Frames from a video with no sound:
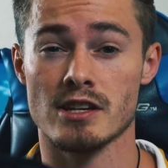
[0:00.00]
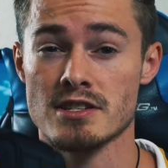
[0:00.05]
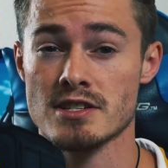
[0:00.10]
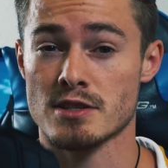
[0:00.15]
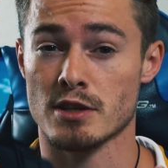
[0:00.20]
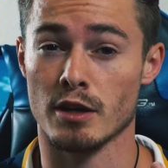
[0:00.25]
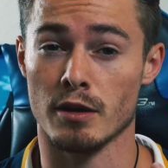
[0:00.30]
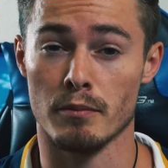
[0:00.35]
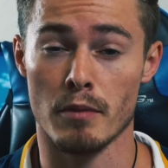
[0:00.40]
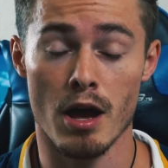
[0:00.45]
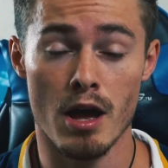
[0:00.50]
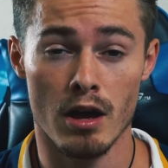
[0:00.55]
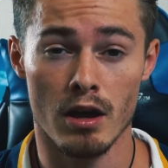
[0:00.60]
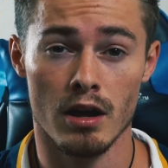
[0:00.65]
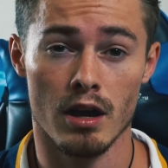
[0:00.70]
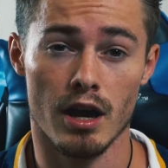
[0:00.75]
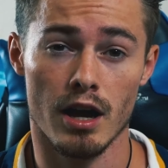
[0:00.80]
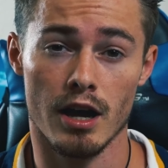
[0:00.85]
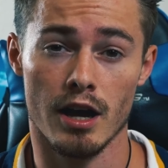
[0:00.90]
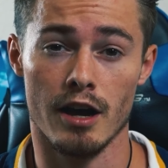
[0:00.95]
some
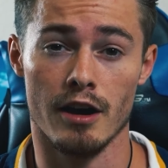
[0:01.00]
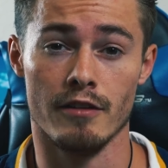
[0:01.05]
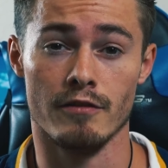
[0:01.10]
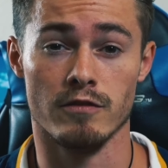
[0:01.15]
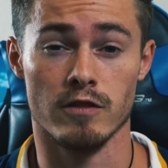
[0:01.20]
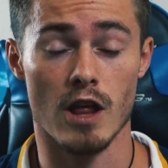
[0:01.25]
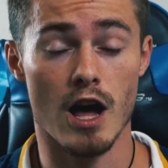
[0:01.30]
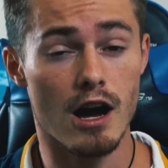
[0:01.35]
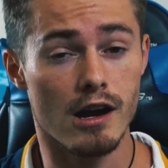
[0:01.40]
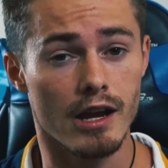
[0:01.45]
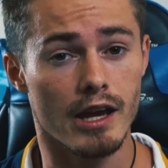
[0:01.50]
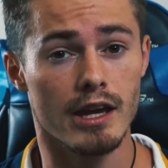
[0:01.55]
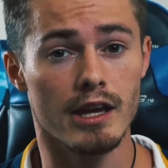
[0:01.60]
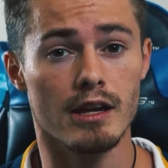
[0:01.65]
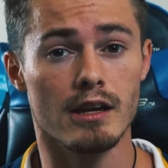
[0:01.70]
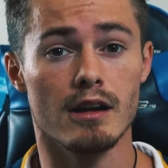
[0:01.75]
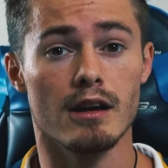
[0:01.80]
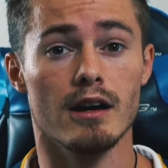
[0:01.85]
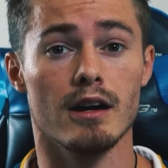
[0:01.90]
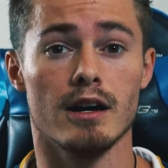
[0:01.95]
vlogging,